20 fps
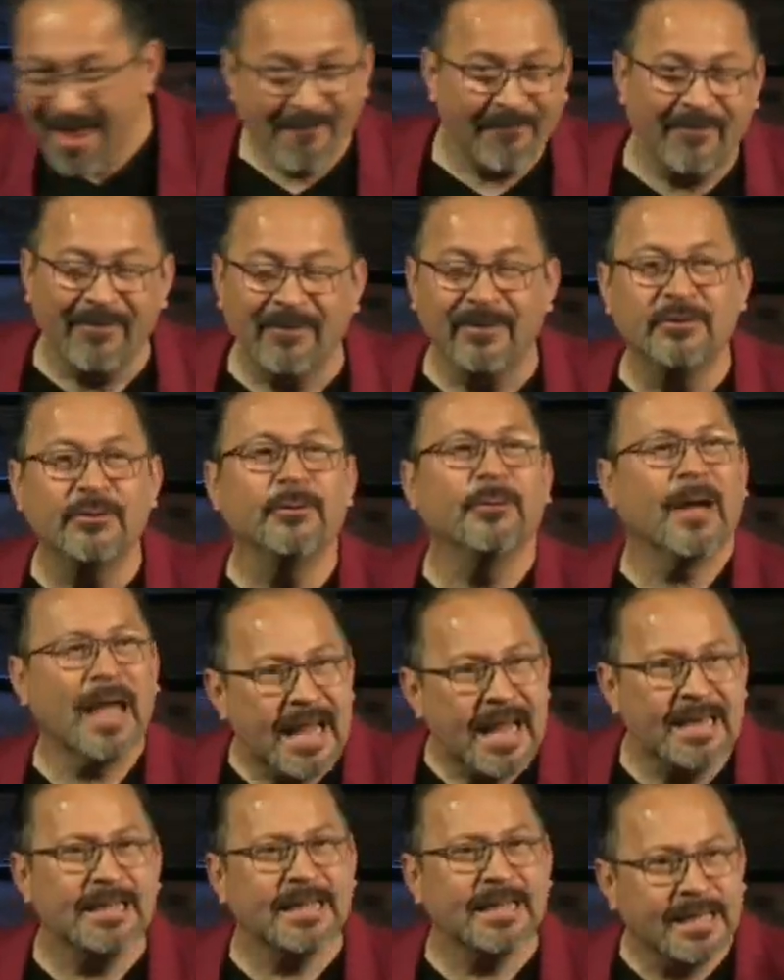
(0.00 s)
ever do
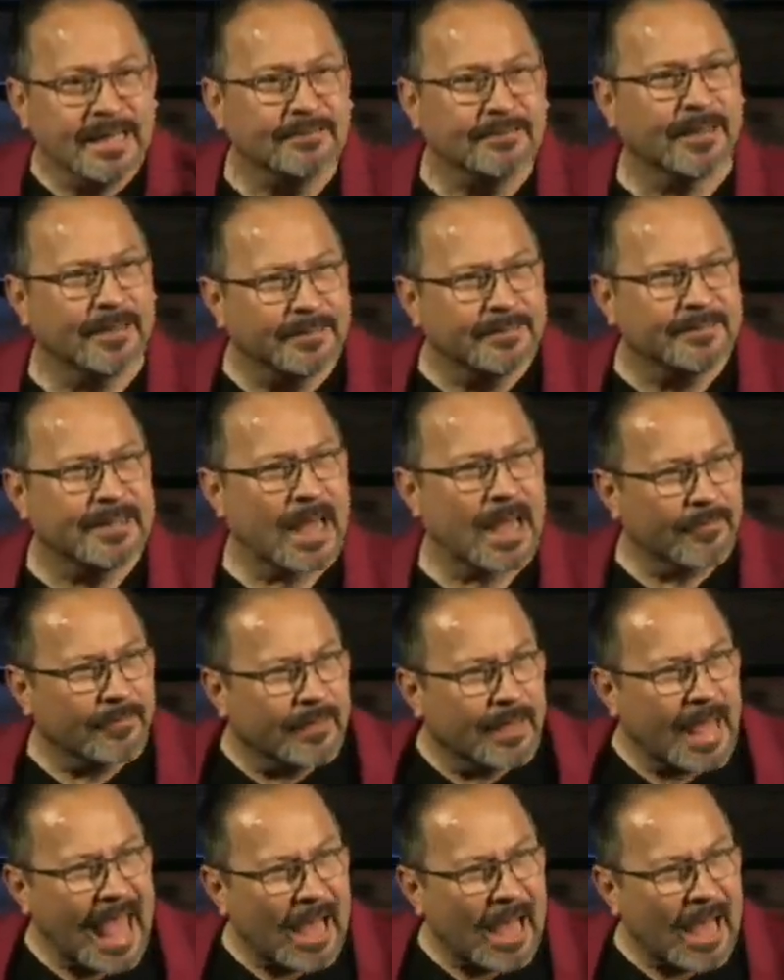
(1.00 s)
anything that tears down the